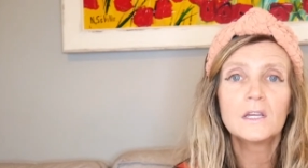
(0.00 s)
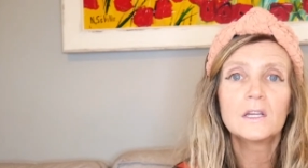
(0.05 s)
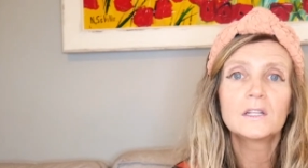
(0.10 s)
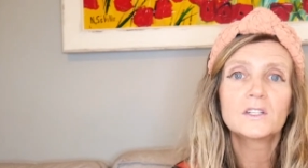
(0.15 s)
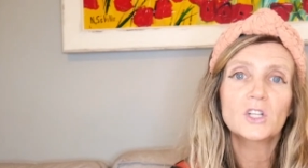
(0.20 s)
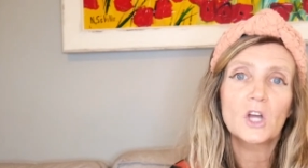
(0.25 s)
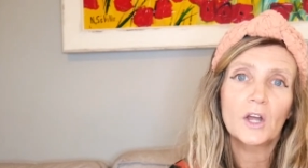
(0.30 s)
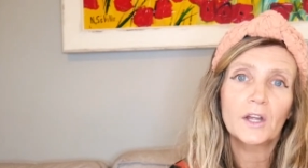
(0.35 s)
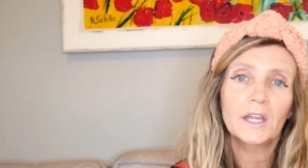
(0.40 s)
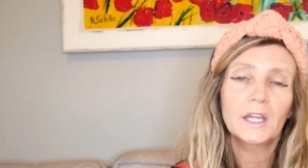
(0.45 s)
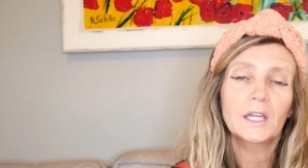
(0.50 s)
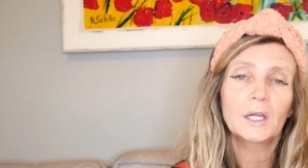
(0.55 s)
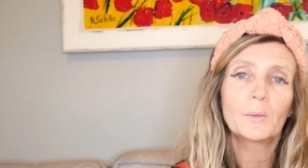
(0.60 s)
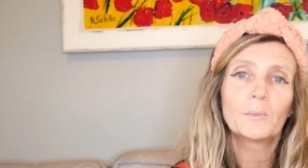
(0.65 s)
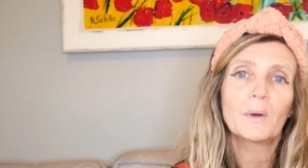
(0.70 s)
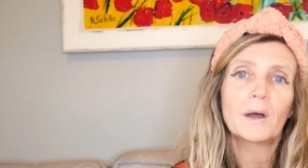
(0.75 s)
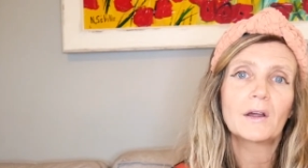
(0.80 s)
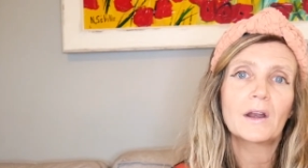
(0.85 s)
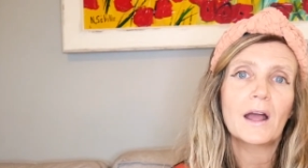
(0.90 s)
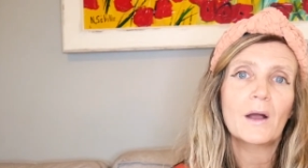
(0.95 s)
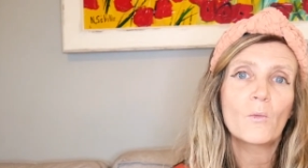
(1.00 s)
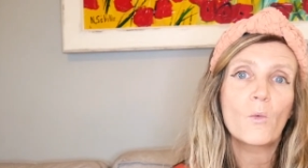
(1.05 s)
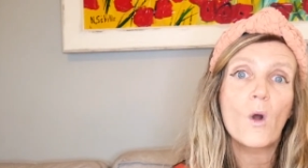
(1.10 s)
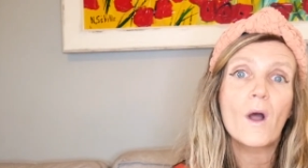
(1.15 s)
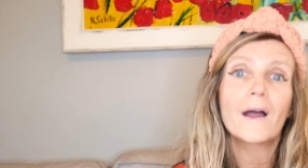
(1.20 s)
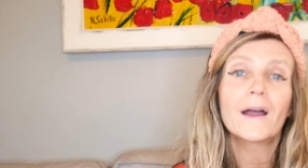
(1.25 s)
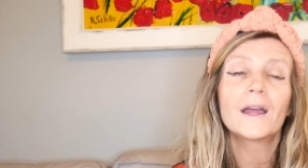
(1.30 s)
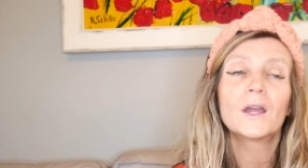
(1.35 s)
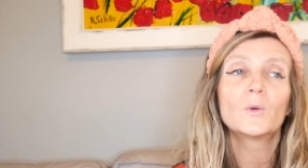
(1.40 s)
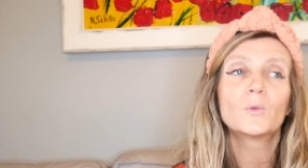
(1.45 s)
Talking about how,
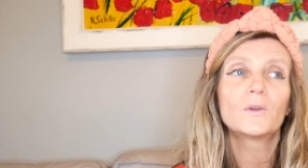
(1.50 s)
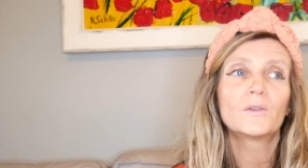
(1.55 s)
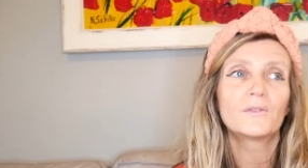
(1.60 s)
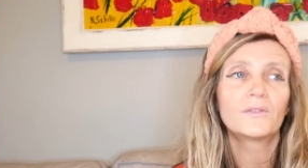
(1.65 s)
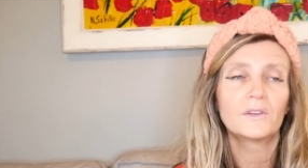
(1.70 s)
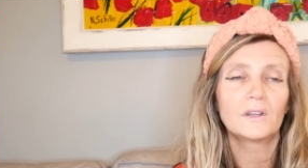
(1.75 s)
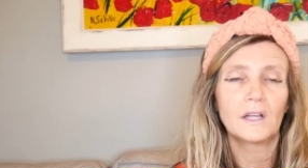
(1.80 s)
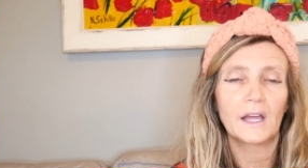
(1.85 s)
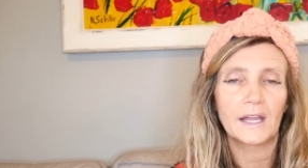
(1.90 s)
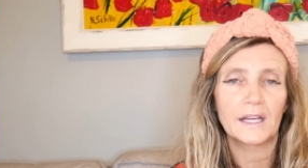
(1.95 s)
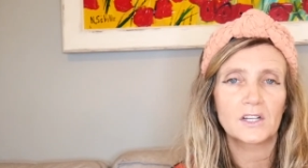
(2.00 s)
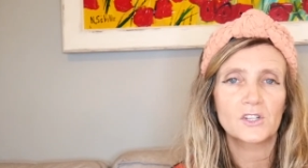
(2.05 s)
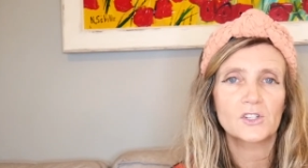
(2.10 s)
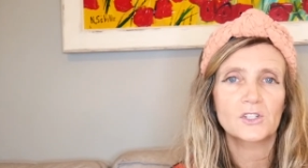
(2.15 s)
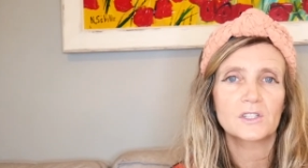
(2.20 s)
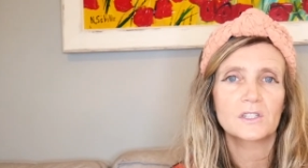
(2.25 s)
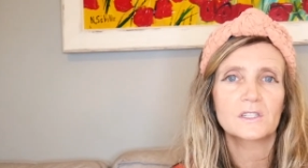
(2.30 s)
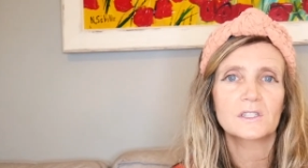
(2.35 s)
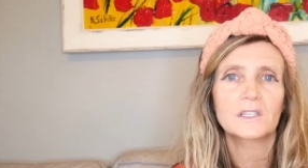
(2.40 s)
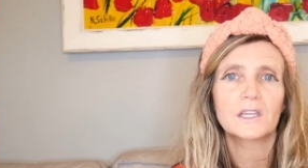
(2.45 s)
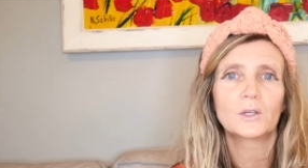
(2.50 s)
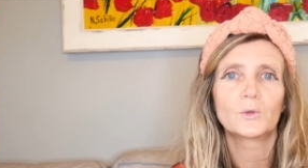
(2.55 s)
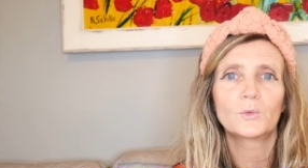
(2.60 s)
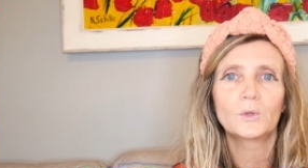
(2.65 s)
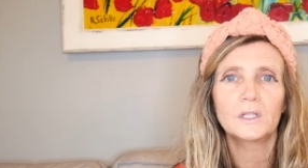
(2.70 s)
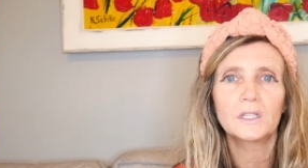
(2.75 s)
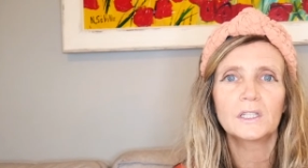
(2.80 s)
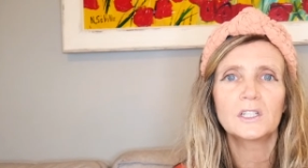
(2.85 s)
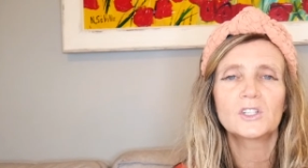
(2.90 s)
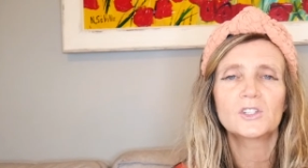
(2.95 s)
why we feel anxious can
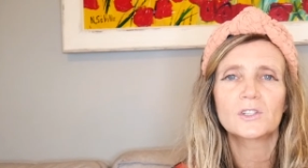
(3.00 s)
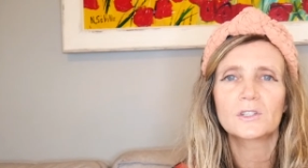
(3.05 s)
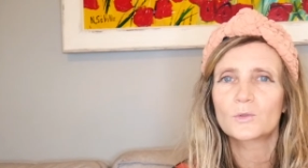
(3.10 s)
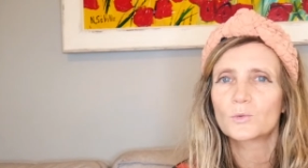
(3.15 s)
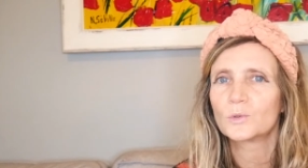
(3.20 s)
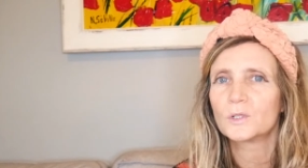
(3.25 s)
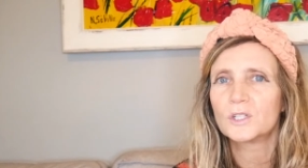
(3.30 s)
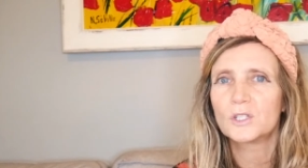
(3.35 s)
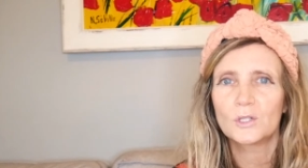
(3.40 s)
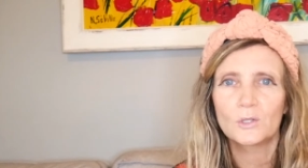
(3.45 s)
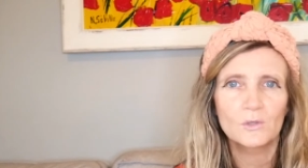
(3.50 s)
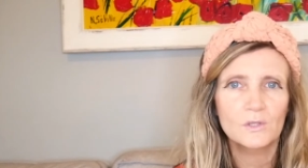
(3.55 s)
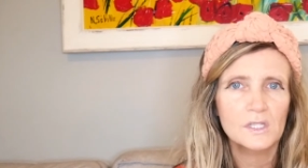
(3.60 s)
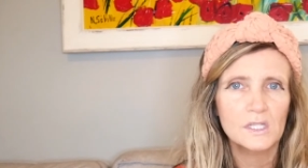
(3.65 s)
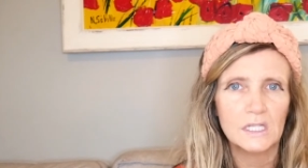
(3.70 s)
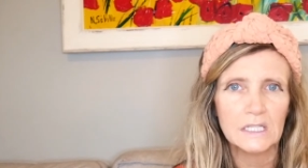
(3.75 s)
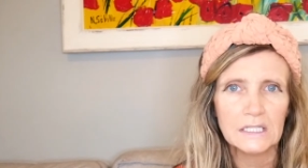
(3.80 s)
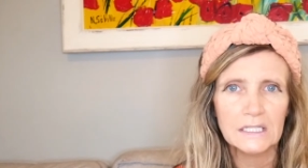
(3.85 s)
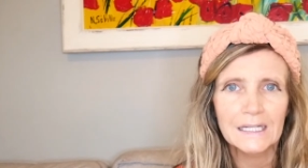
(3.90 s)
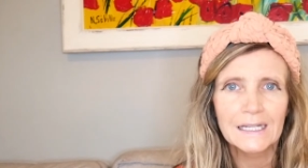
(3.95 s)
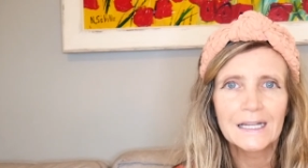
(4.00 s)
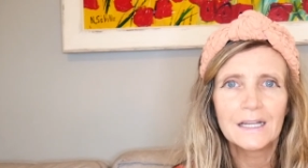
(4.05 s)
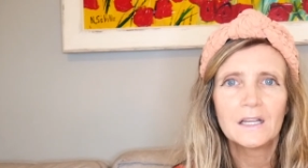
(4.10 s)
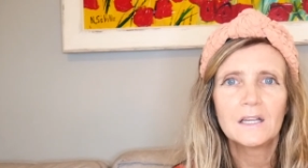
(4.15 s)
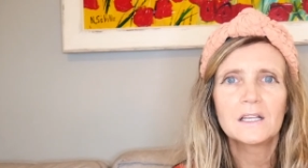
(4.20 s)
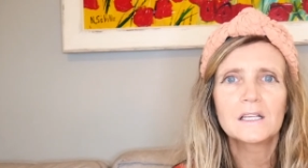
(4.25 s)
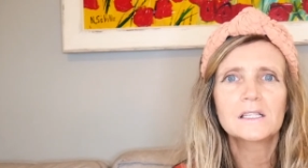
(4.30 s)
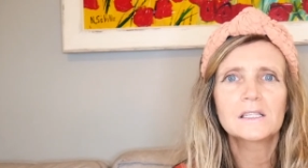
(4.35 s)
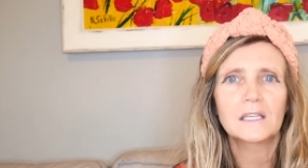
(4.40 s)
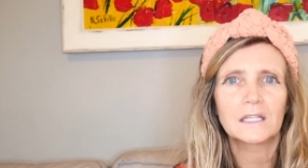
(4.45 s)
really just reduce it
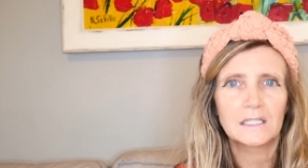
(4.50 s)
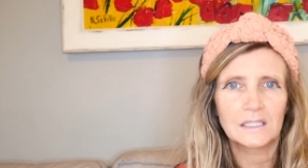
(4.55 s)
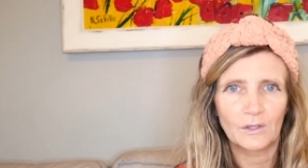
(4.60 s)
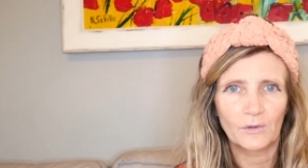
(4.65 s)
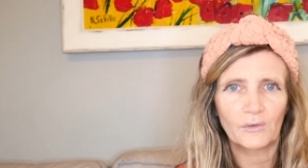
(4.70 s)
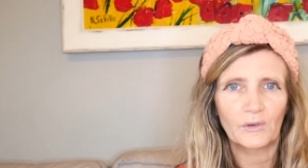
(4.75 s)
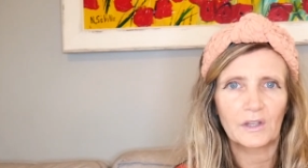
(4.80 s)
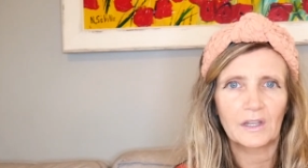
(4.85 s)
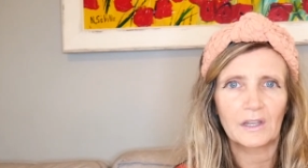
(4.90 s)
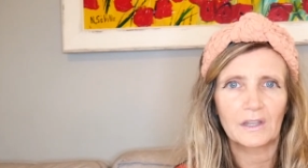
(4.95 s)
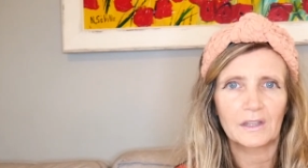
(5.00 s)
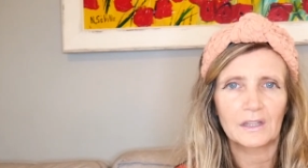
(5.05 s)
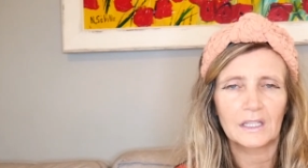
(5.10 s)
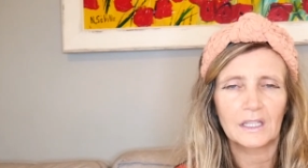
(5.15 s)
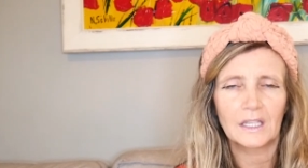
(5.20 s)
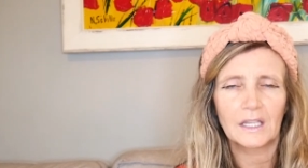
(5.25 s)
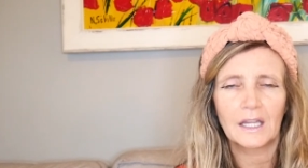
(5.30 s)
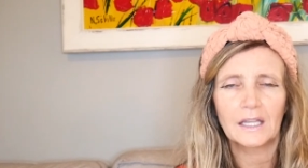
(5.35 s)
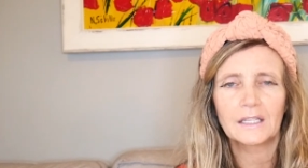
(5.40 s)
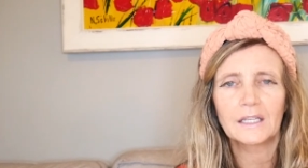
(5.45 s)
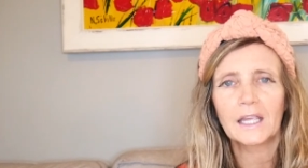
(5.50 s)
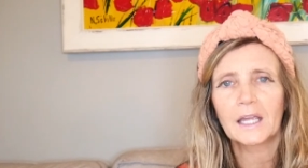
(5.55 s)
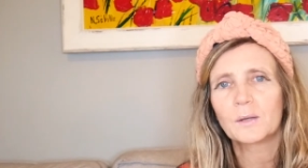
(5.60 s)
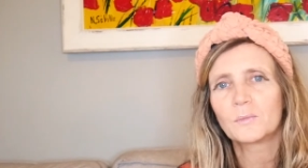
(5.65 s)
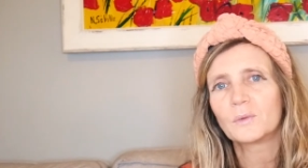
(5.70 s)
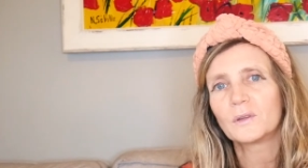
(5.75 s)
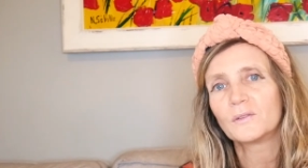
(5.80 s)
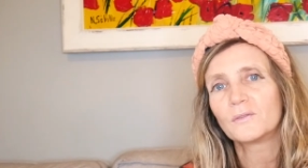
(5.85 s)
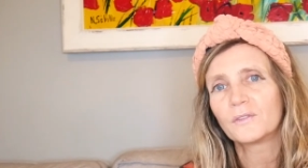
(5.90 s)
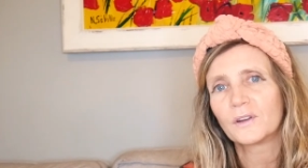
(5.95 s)
significantly and
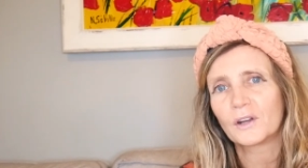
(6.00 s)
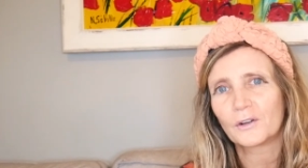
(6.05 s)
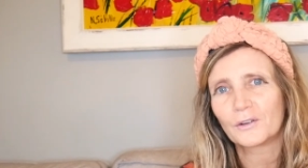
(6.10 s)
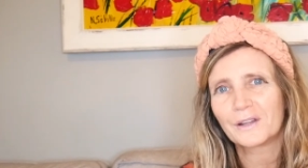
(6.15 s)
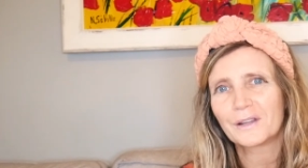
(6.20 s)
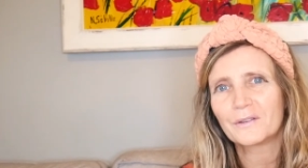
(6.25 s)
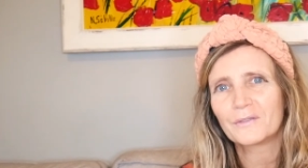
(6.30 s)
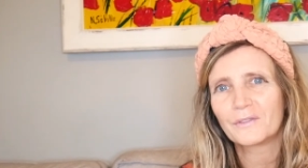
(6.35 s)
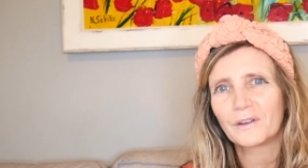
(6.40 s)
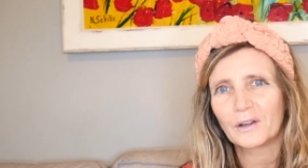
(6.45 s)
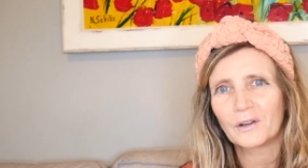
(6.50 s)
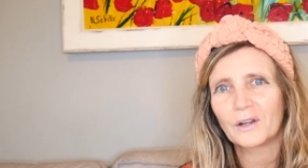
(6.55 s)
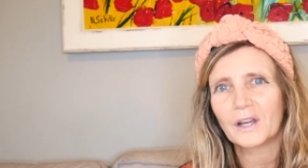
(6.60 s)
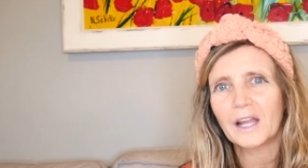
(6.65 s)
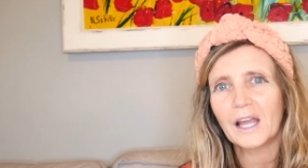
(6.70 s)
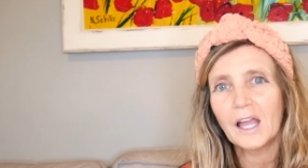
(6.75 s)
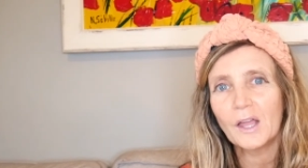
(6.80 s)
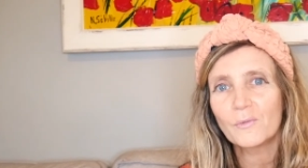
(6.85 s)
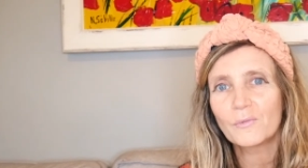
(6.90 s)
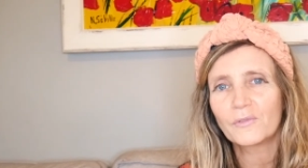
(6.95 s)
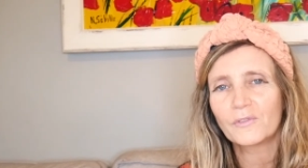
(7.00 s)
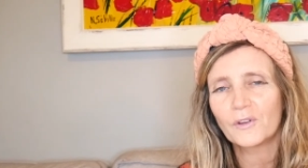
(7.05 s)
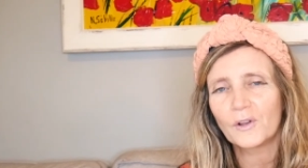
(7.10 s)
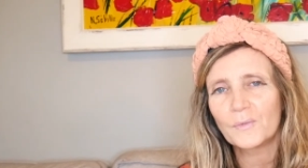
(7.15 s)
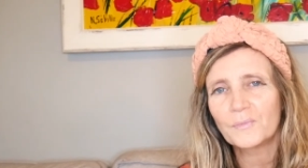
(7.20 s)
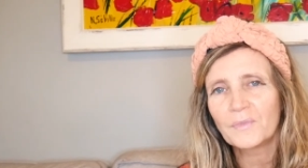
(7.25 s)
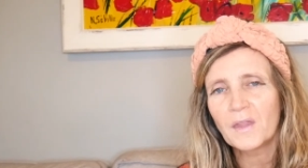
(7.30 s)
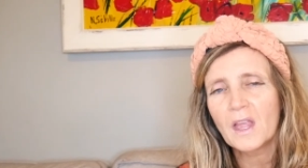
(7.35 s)
can be very, very helpful.